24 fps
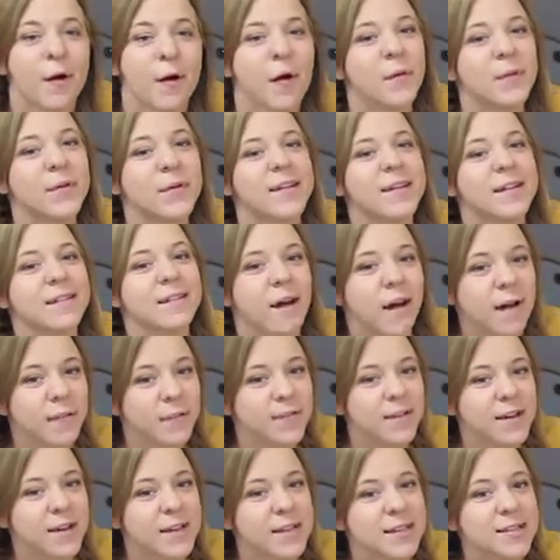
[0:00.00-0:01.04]
all with the
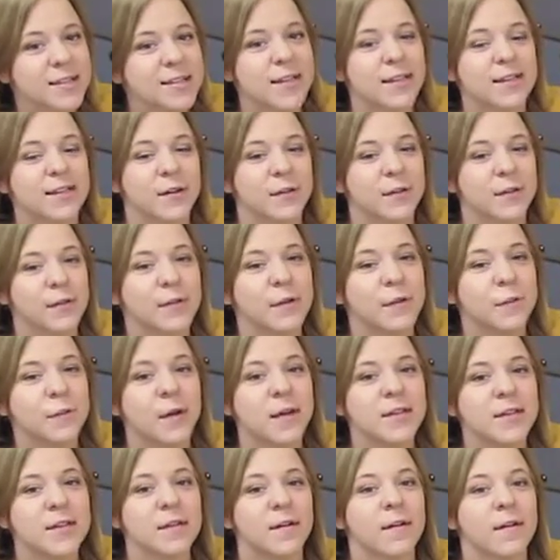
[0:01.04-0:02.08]
confidence that their little
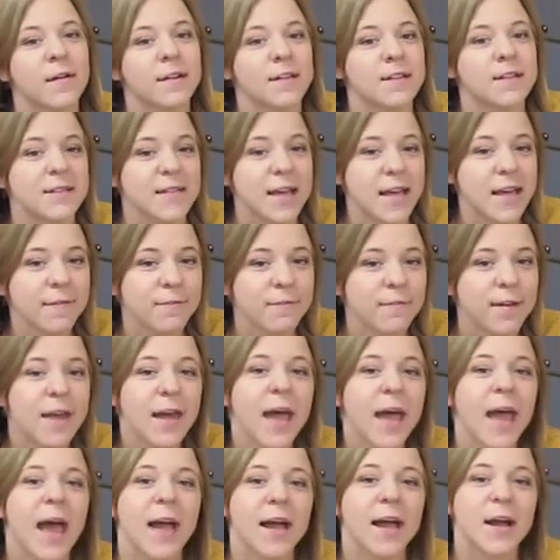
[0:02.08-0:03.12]
ones are in a safe
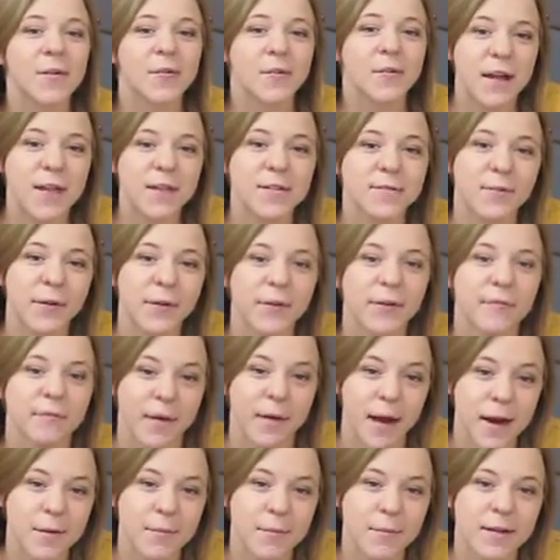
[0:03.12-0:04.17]
and Christ-filled
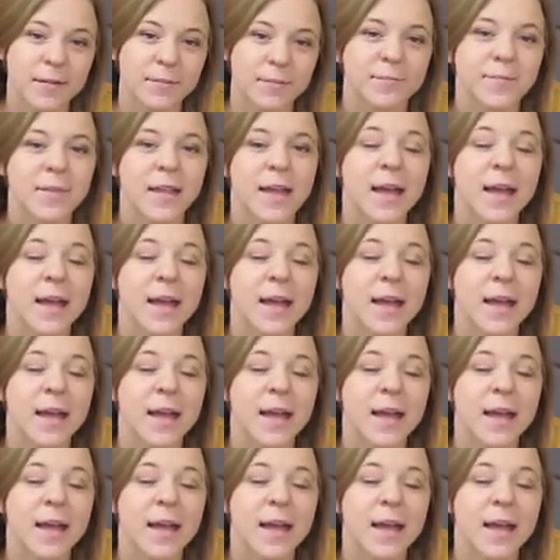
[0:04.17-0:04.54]
environment.